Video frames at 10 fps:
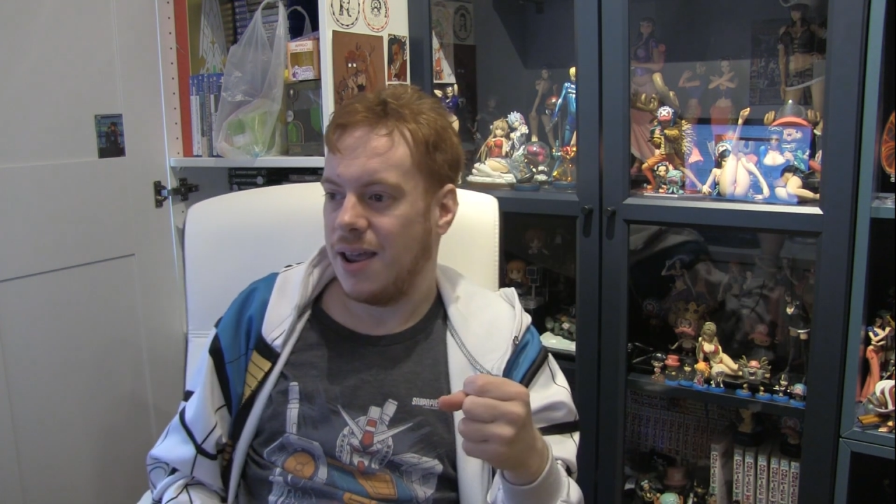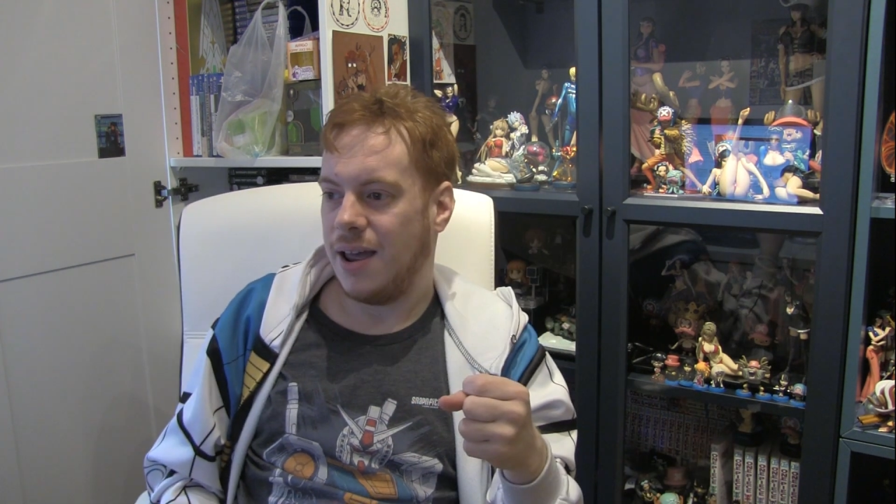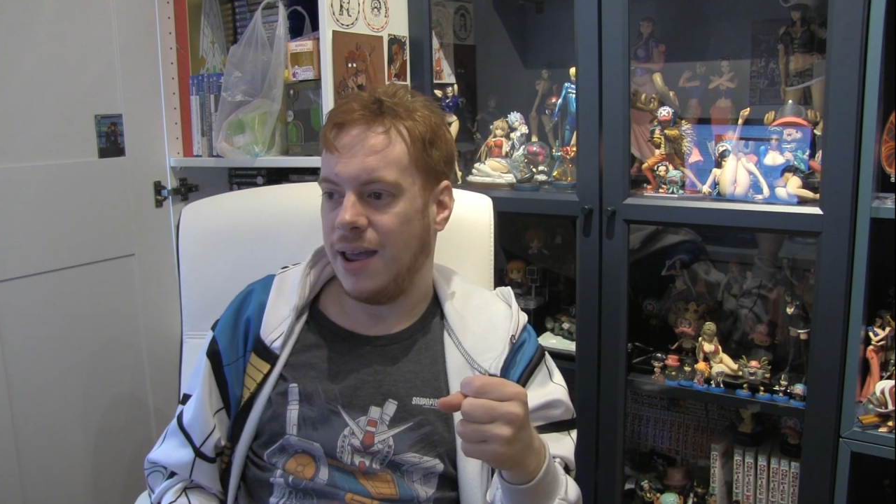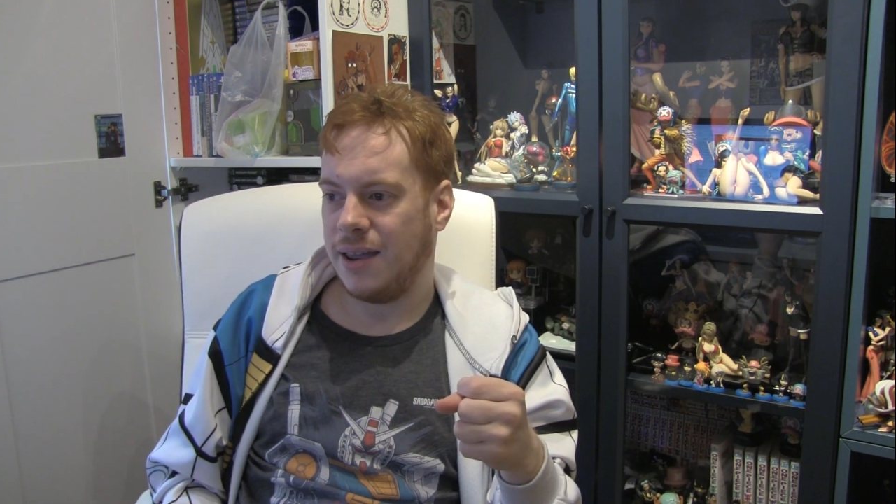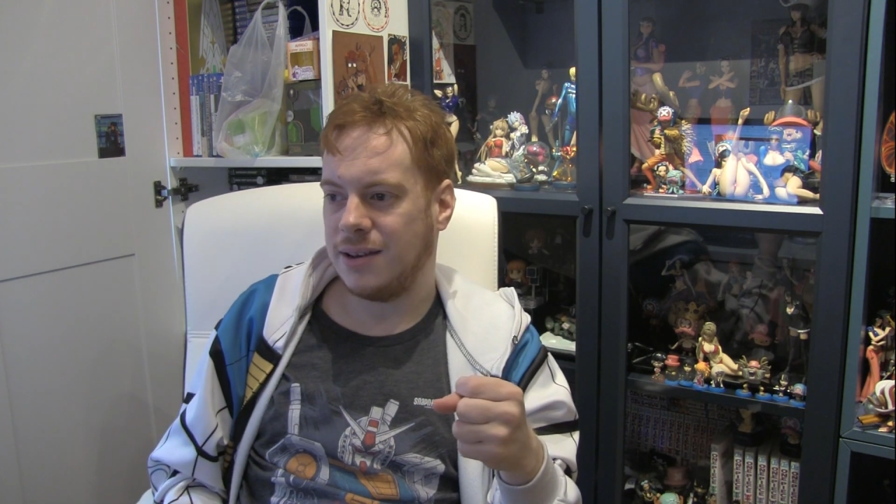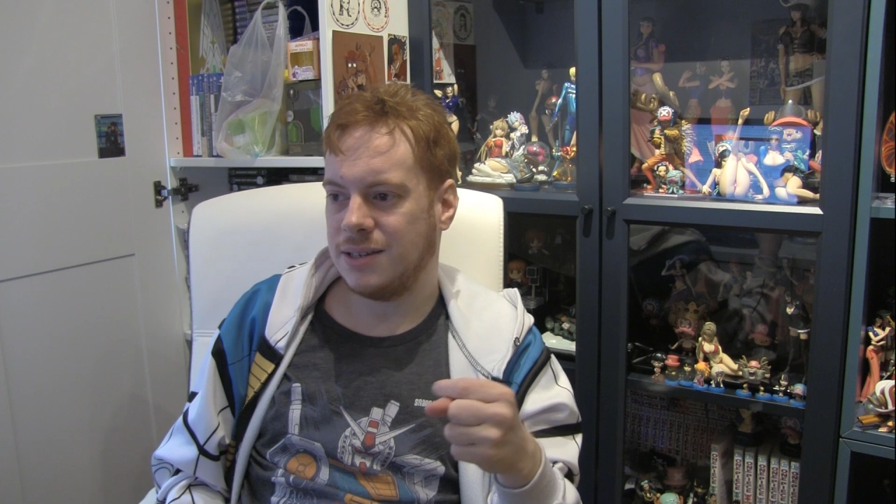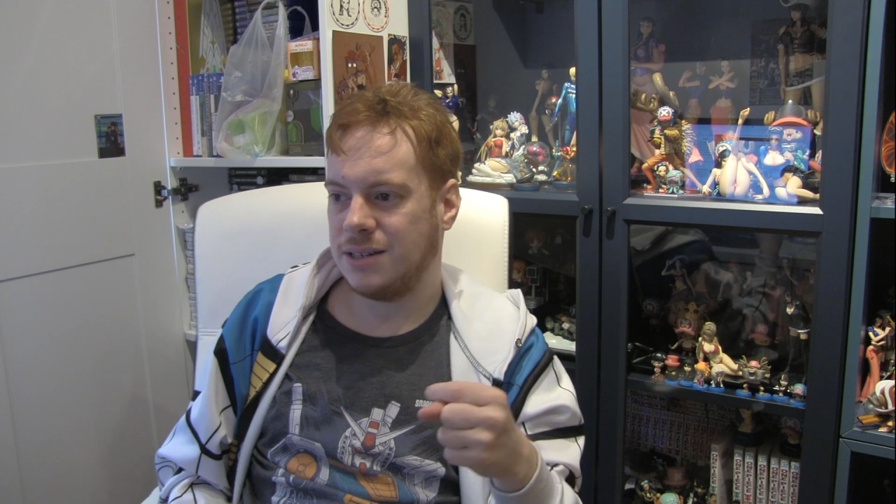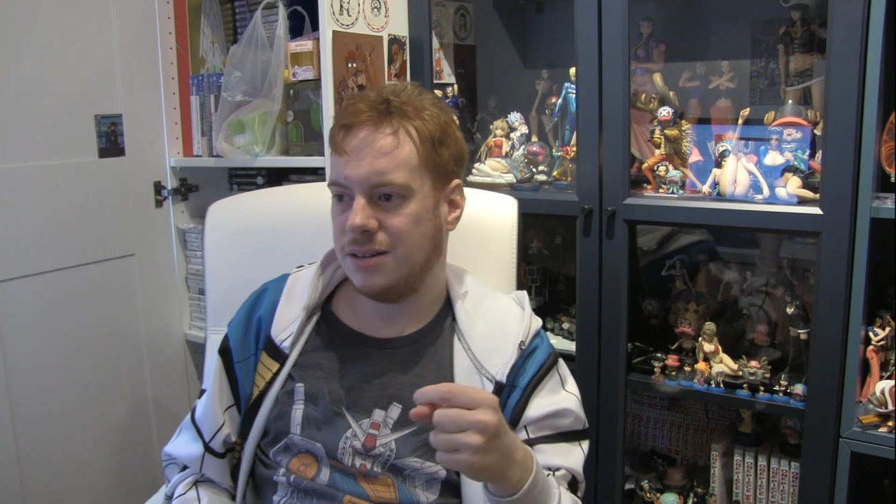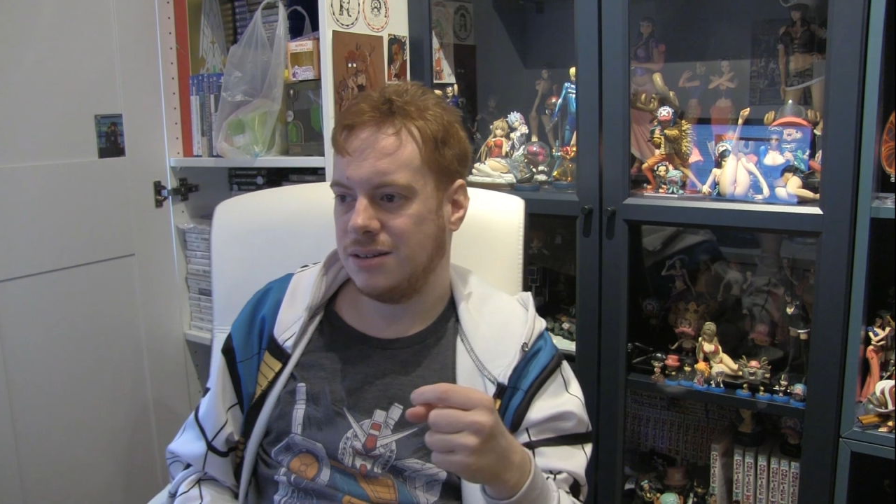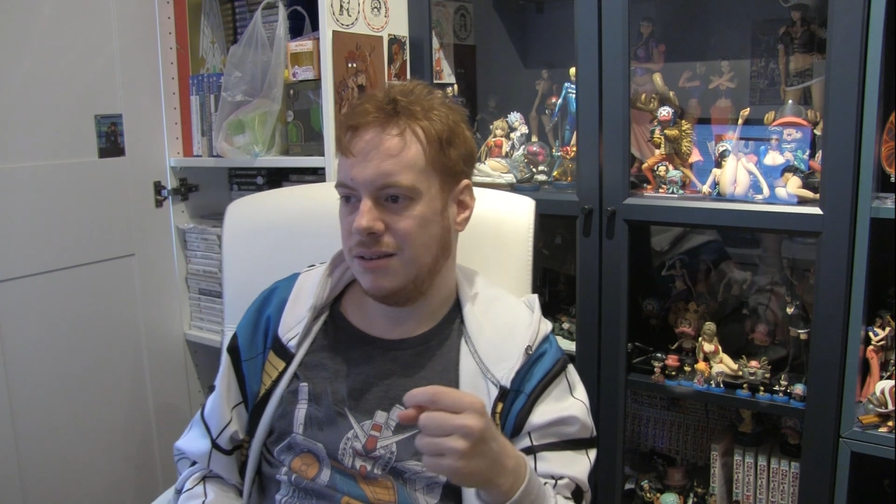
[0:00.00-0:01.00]

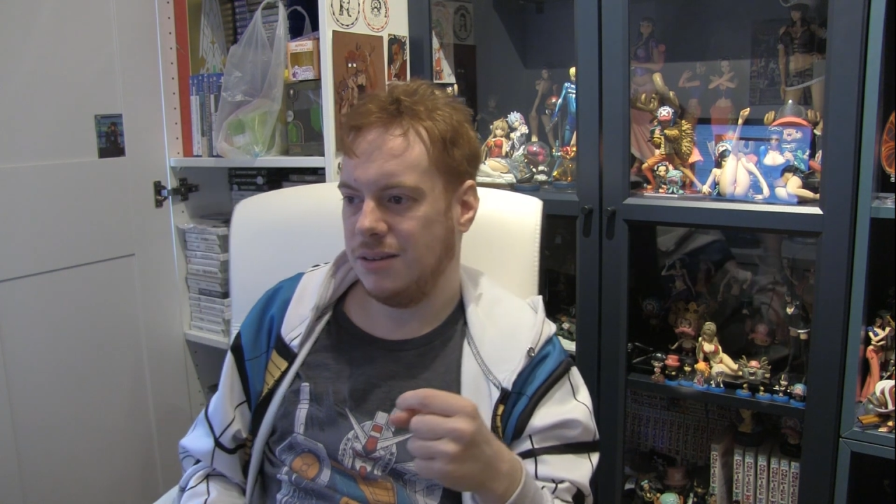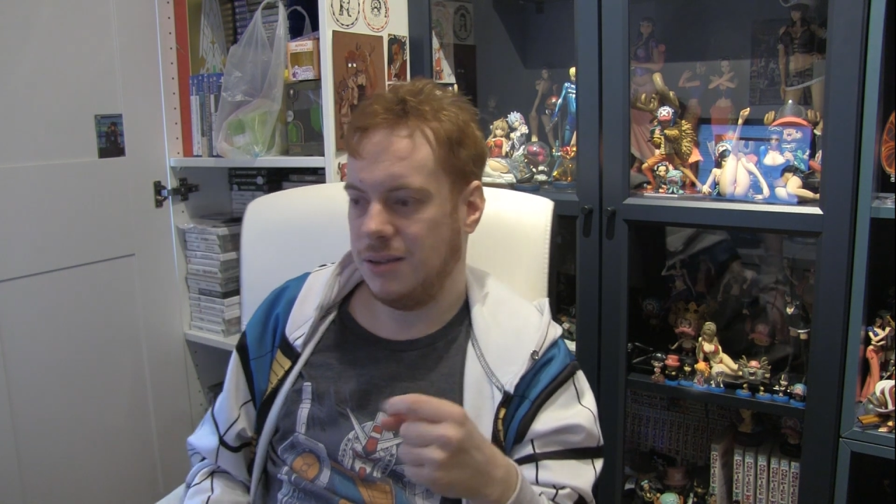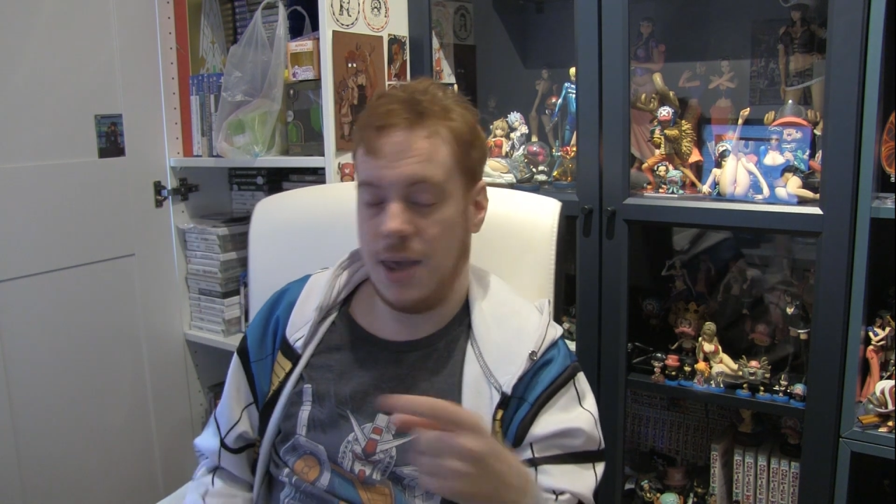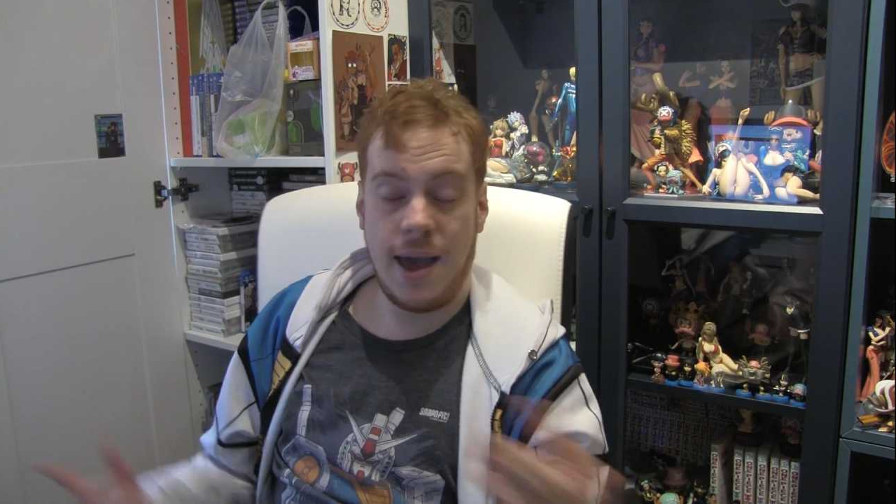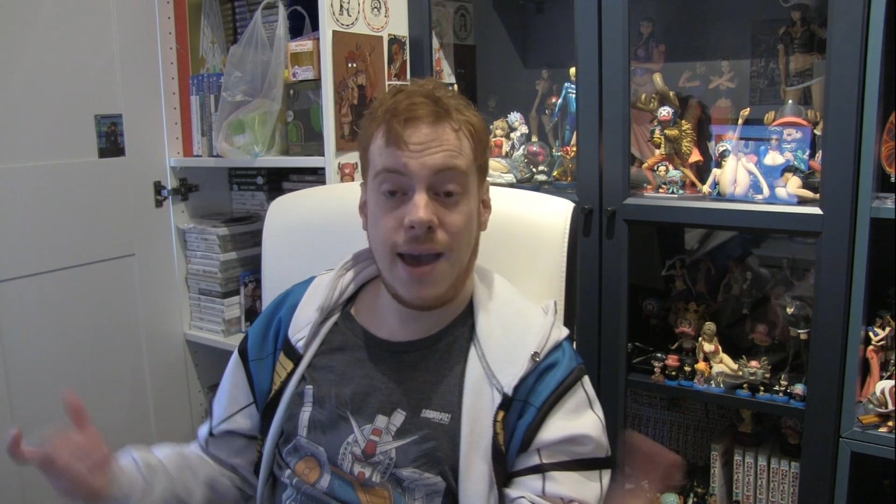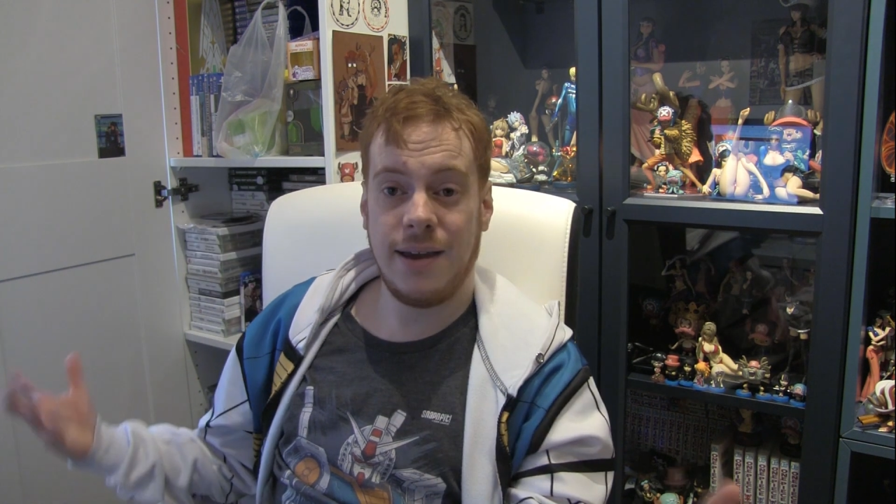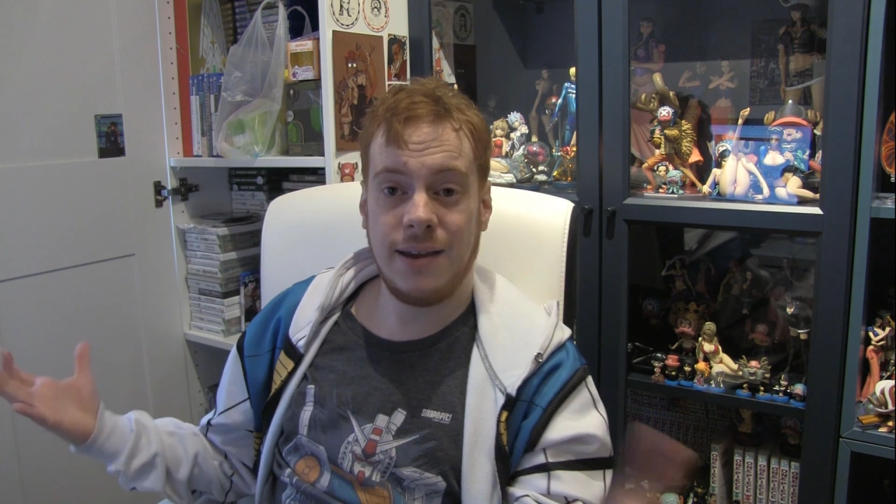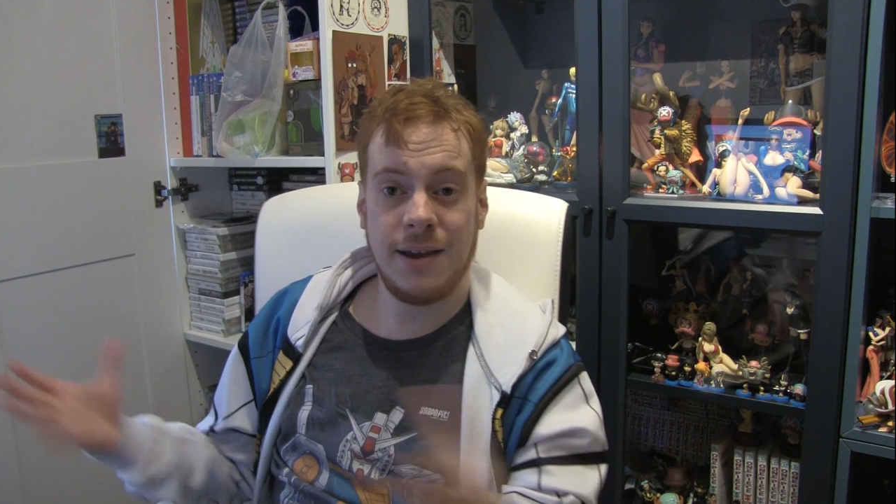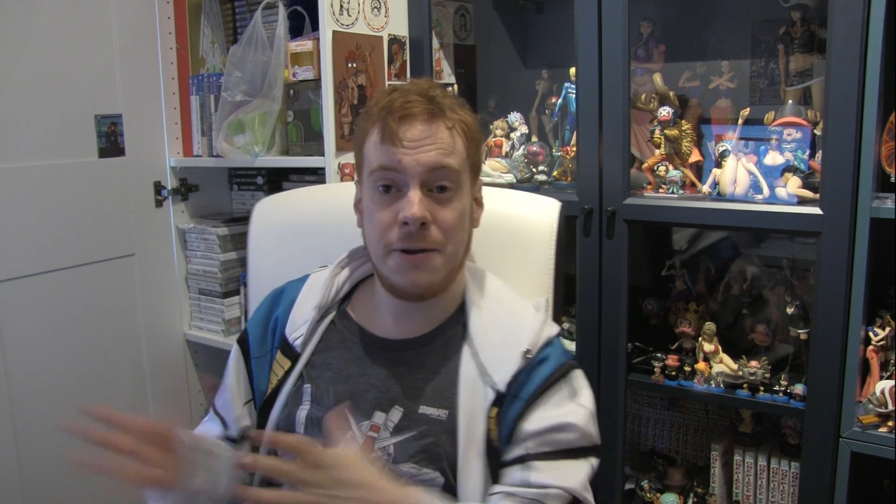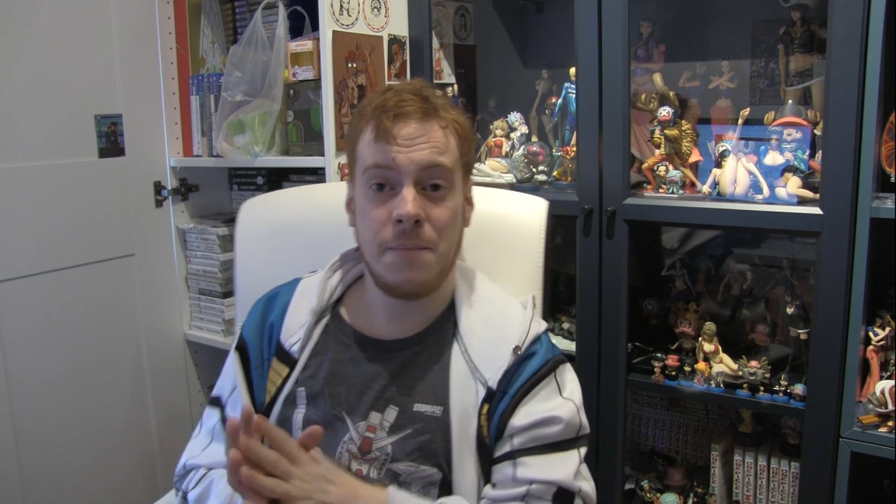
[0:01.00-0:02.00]
And yeah,